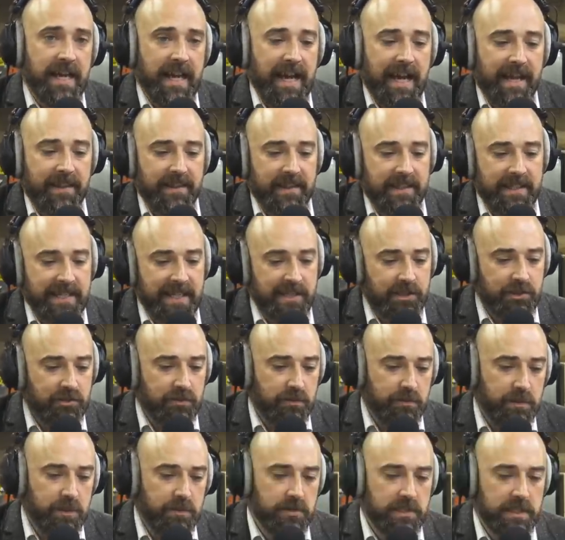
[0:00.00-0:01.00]
at the National
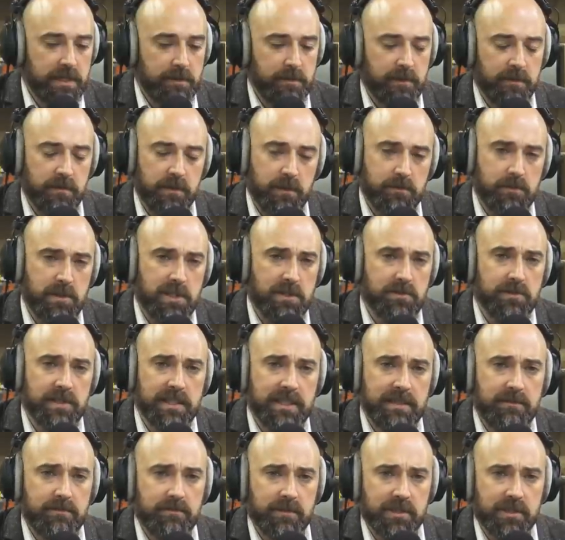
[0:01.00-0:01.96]
Museum of Computing,